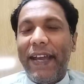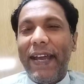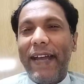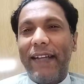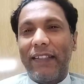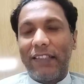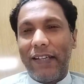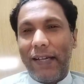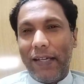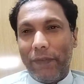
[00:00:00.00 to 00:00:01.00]
And
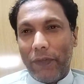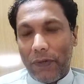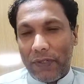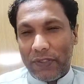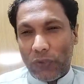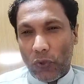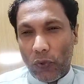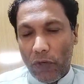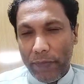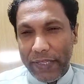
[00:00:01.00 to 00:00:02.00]
thirdly, viewers,
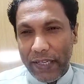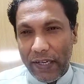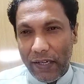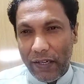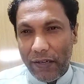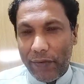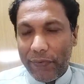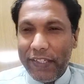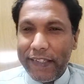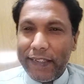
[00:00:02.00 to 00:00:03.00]
Oromia
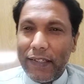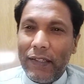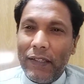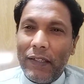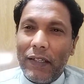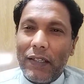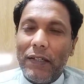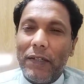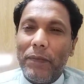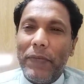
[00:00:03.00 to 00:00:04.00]
regional
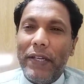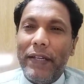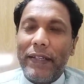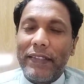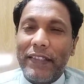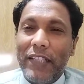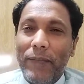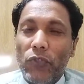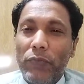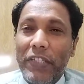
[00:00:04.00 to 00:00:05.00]
government
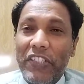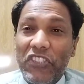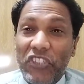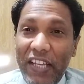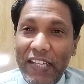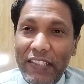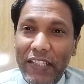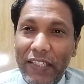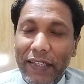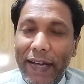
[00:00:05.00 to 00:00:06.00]
seems to be
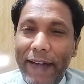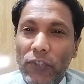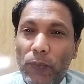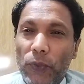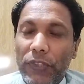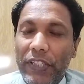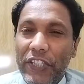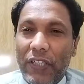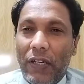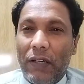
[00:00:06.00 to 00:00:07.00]
changing its
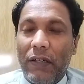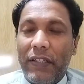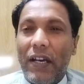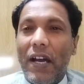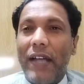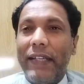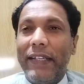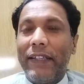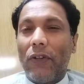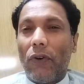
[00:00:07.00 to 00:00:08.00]
position
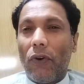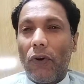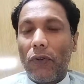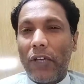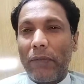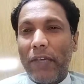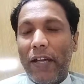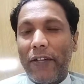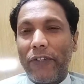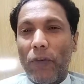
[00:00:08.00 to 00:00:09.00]
regarding the ongoing
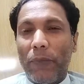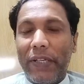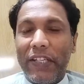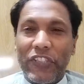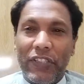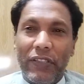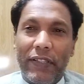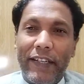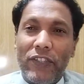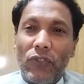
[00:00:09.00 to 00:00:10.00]
military operation
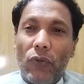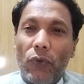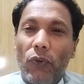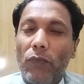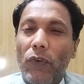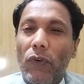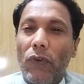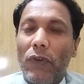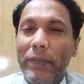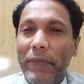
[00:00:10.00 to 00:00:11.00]
against
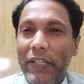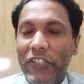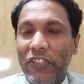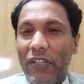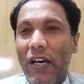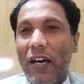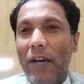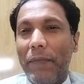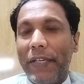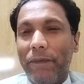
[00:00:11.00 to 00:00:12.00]
Oromo Liberation
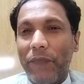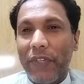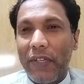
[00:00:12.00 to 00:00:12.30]
Army.